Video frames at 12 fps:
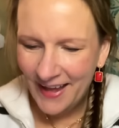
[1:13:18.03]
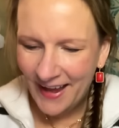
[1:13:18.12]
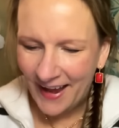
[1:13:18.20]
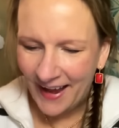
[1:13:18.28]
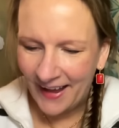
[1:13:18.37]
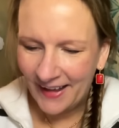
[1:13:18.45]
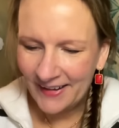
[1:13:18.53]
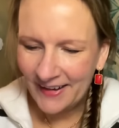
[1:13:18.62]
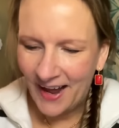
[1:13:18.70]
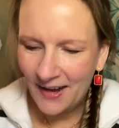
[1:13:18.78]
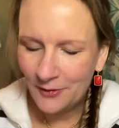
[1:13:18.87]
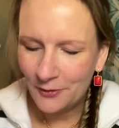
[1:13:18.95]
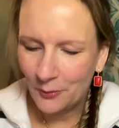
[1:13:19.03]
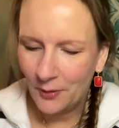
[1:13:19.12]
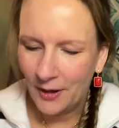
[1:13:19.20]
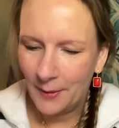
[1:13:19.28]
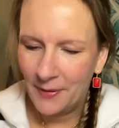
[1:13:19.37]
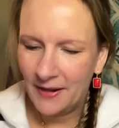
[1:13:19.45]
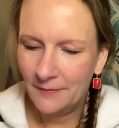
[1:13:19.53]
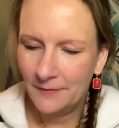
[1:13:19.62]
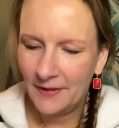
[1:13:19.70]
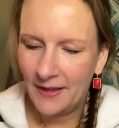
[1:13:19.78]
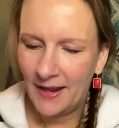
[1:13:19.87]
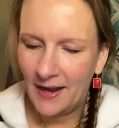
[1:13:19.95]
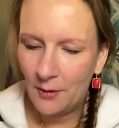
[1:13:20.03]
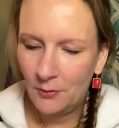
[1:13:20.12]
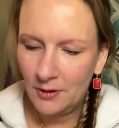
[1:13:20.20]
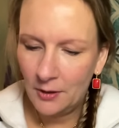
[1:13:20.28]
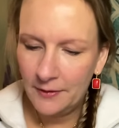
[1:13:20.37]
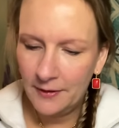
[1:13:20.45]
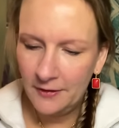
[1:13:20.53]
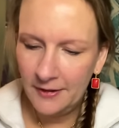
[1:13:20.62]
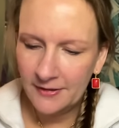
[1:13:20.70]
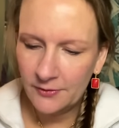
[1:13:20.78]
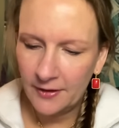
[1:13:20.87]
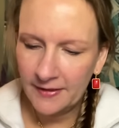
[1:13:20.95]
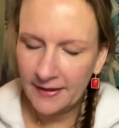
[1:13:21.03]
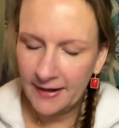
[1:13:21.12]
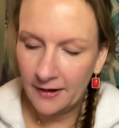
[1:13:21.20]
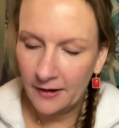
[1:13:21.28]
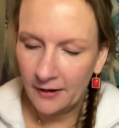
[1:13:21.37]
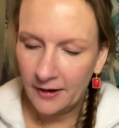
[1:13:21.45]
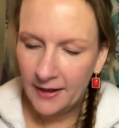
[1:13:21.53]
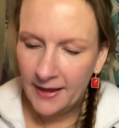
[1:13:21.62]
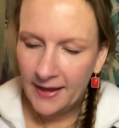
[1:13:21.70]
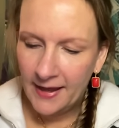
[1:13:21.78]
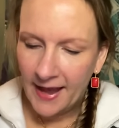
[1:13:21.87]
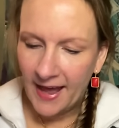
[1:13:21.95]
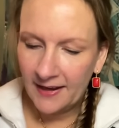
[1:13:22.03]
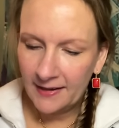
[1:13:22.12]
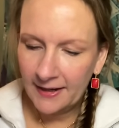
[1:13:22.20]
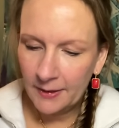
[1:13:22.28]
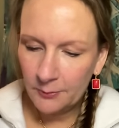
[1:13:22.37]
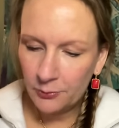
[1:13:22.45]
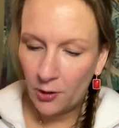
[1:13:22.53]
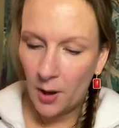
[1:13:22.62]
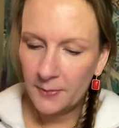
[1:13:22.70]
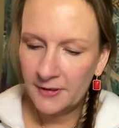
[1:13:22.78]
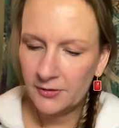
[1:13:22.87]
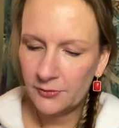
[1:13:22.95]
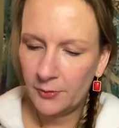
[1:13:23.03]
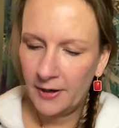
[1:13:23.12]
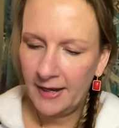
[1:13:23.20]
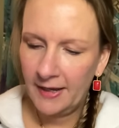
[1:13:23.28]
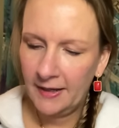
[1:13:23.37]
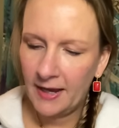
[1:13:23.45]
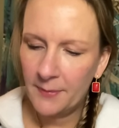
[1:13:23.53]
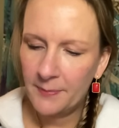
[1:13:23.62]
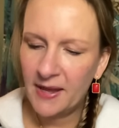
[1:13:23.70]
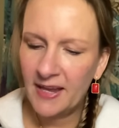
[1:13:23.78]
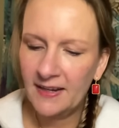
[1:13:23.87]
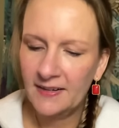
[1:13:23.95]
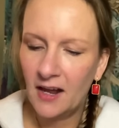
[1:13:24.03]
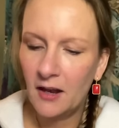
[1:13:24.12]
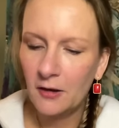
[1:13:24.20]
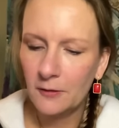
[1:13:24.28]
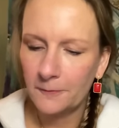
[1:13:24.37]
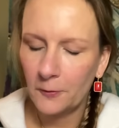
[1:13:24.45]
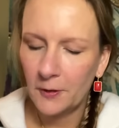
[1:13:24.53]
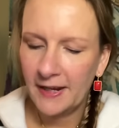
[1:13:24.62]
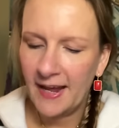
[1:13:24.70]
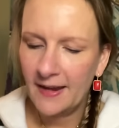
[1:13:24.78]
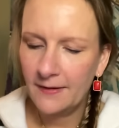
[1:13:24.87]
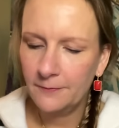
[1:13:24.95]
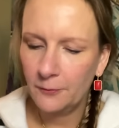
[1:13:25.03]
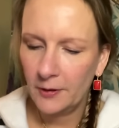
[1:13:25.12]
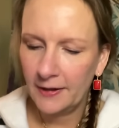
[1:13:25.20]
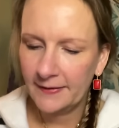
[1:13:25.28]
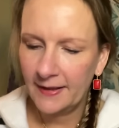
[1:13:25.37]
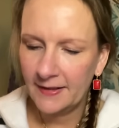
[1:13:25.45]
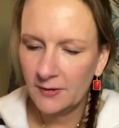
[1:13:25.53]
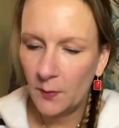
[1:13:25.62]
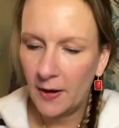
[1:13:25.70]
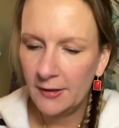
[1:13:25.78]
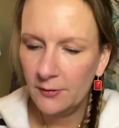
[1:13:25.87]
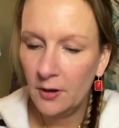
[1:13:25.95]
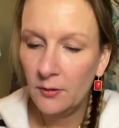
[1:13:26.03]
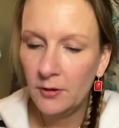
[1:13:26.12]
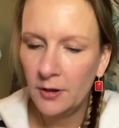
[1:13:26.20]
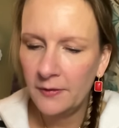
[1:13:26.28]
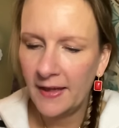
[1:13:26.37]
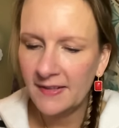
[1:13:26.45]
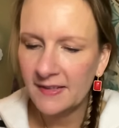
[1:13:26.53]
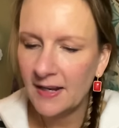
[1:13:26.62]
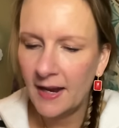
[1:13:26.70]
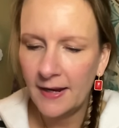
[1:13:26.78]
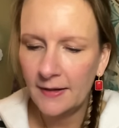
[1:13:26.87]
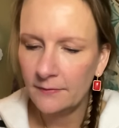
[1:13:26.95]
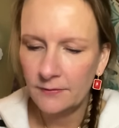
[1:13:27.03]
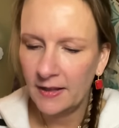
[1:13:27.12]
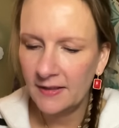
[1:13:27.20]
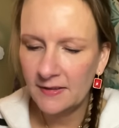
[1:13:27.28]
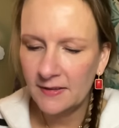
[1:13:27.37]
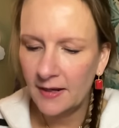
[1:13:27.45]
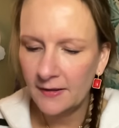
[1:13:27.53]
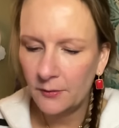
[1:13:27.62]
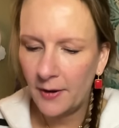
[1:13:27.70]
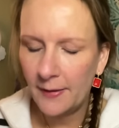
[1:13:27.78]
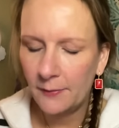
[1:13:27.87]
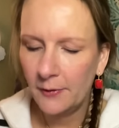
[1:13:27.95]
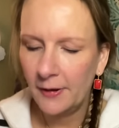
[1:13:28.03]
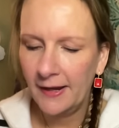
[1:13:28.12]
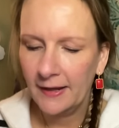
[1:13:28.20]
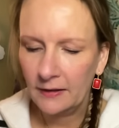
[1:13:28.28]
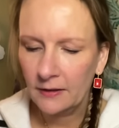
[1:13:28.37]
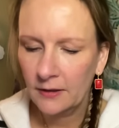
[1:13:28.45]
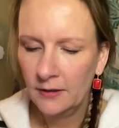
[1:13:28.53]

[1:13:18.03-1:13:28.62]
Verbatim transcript: And I don't know what I paid for that. I will. Oh, there it is right there. Elegant Promise ring. I paid $1.48 for it. That's why you... Oh, no, that's not the right ring.